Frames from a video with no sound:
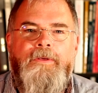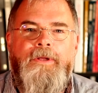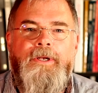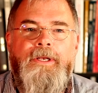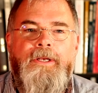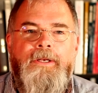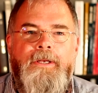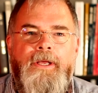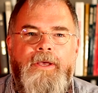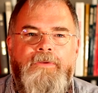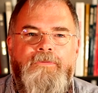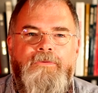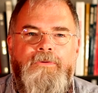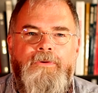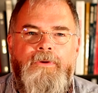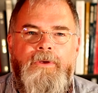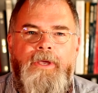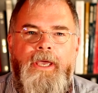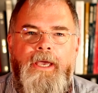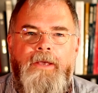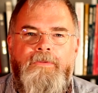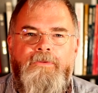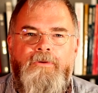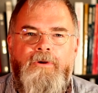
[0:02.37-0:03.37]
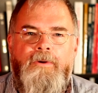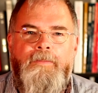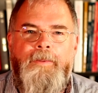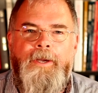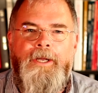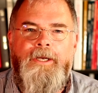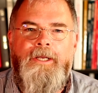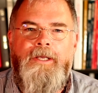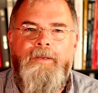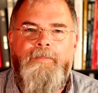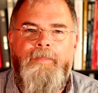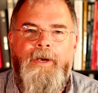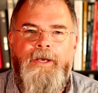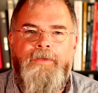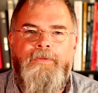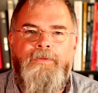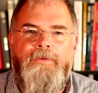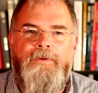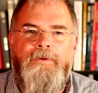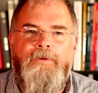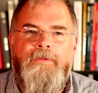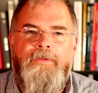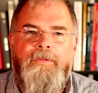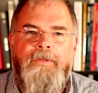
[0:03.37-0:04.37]
on industrial gas turbine
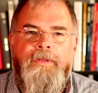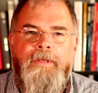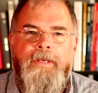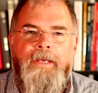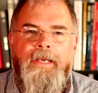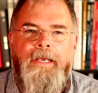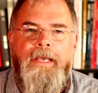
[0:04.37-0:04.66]
combustors.